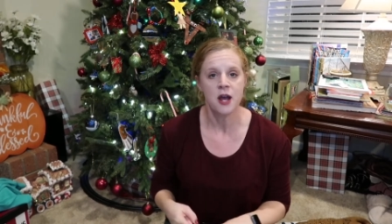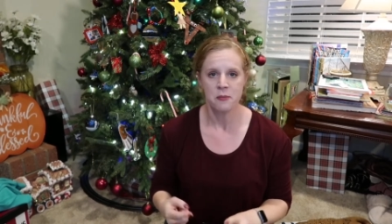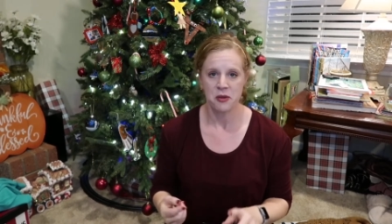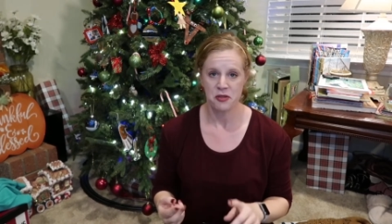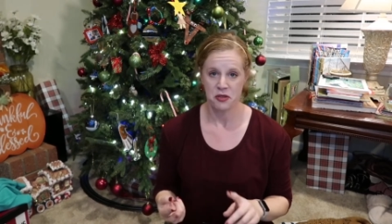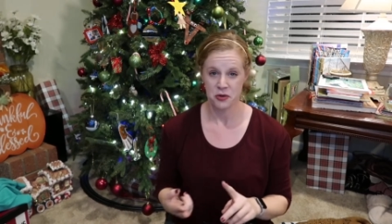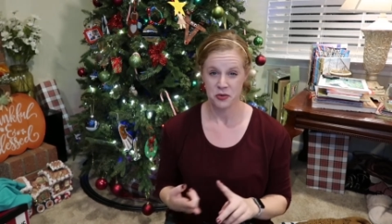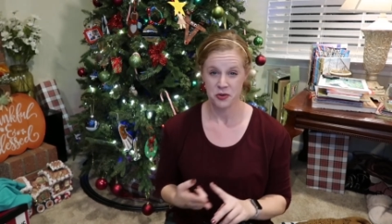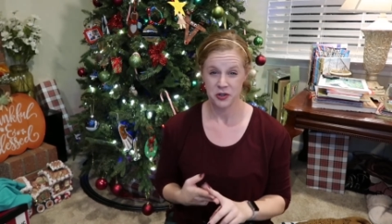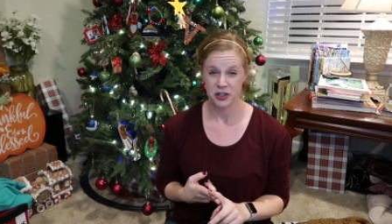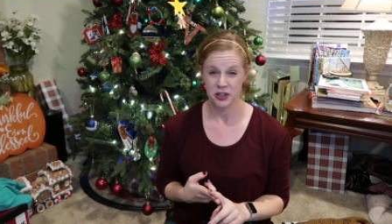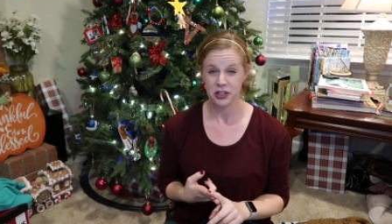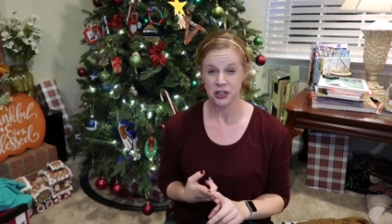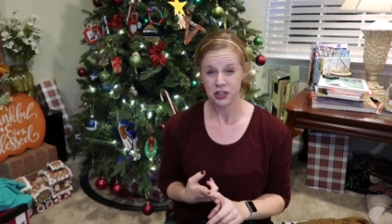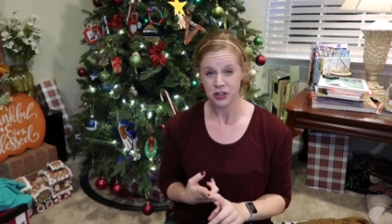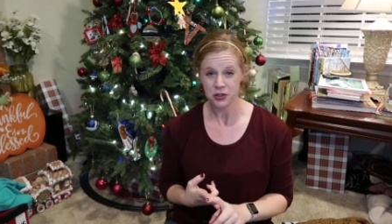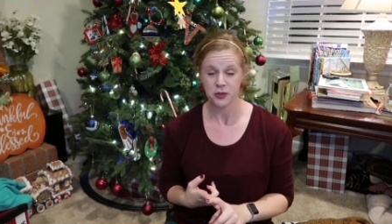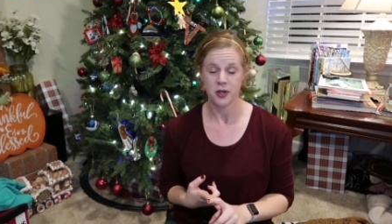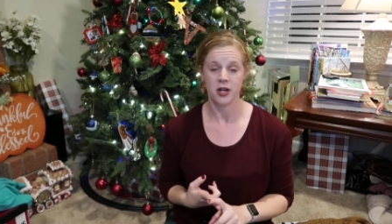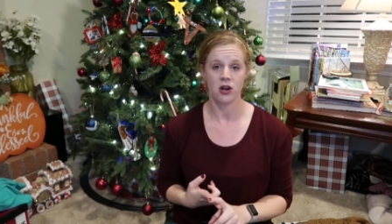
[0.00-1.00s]
but they're really
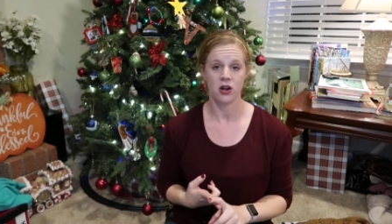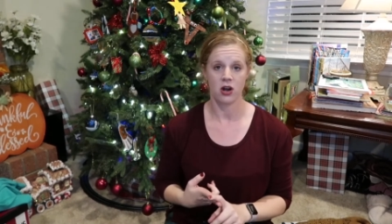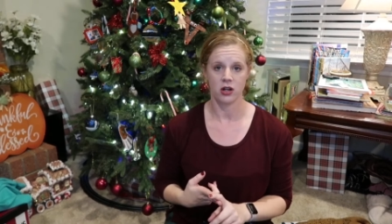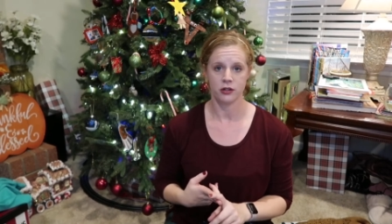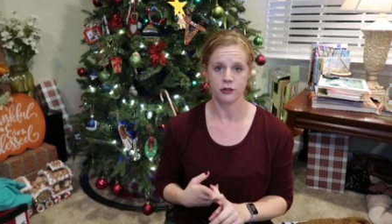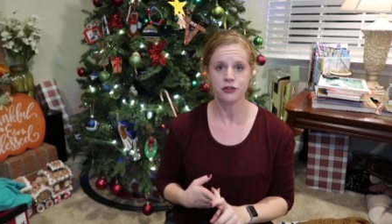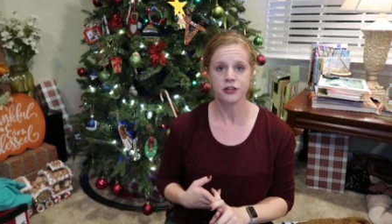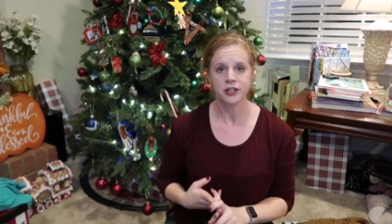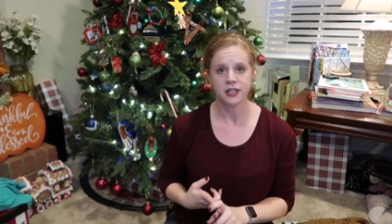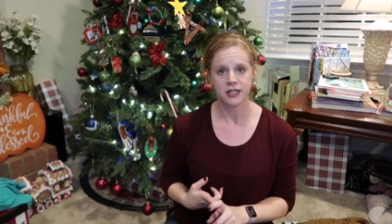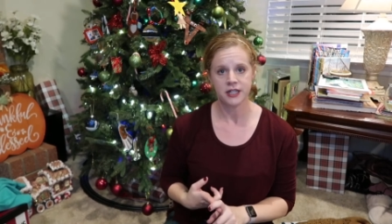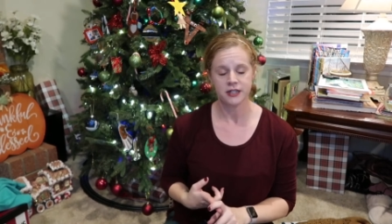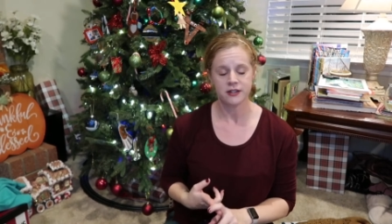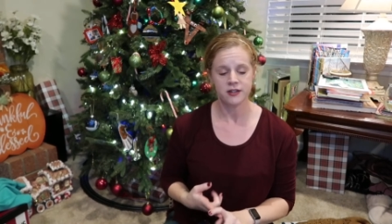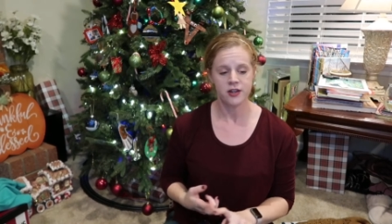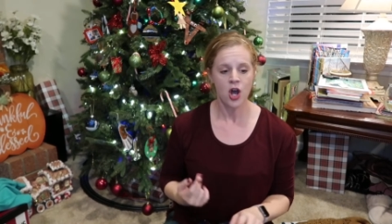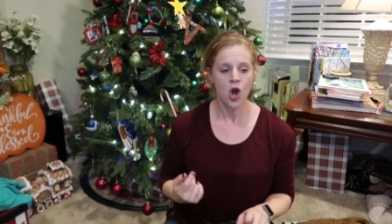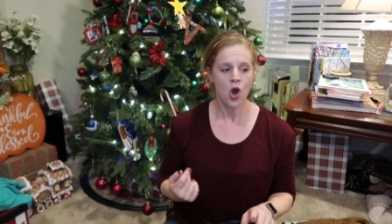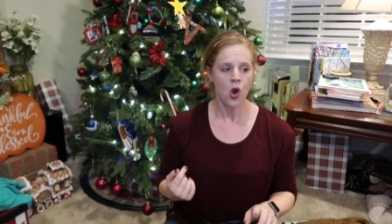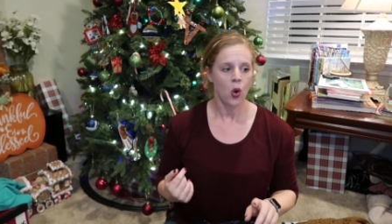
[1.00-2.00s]
cute and on
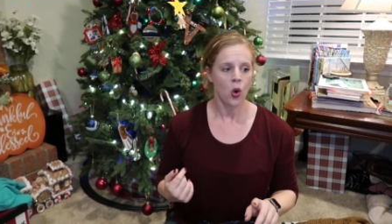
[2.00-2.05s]
trend,